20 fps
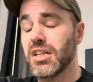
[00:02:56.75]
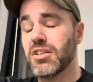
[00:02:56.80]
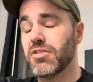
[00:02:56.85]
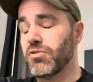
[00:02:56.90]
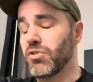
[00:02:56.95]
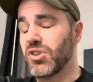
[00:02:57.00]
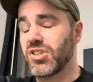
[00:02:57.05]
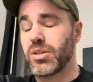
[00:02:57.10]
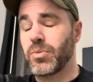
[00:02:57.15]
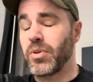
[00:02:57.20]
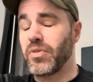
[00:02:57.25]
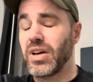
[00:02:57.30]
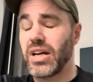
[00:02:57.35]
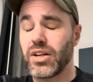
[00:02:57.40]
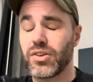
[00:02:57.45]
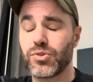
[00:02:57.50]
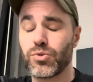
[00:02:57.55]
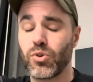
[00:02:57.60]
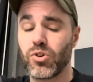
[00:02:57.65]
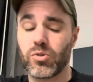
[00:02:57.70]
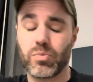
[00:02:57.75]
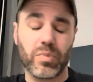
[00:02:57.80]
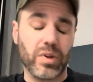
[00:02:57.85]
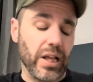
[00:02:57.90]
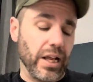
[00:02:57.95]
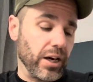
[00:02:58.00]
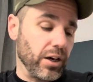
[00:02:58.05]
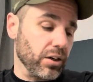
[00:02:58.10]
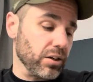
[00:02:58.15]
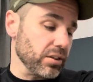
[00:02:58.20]
First time I've had a source
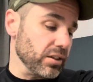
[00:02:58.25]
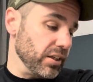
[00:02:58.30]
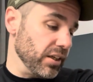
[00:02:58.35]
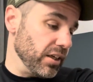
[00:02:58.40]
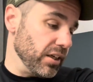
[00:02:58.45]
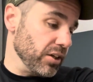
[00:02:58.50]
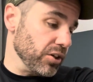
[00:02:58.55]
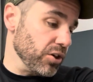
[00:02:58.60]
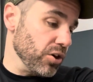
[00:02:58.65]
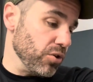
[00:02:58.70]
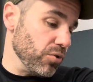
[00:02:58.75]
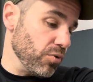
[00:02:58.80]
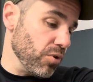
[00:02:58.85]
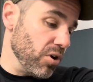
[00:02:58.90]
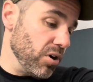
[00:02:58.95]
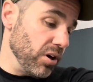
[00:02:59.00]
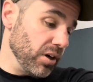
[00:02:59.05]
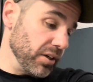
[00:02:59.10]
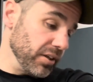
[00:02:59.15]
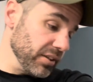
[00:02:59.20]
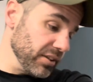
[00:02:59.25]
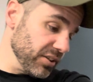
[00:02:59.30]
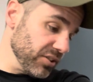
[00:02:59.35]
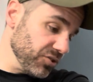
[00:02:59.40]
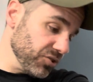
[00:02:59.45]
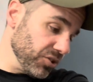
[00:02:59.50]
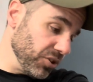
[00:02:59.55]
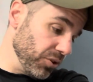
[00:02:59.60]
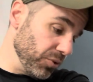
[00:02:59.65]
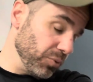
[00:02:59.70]
bladder uh, go wrong,
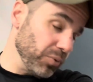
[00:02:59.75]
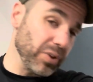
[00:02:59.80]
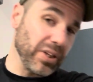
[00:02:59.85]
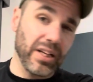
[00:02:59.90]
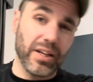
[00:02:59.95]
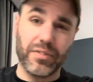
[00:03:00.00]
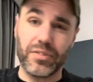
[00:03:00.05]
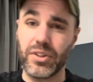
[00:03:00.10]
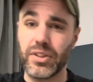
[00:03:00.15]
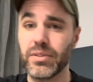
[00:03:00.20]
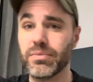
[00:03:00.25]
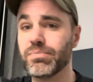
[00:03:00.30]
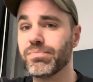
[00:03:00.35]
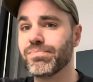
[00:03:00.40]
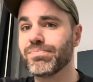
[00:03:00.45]
so we'll have to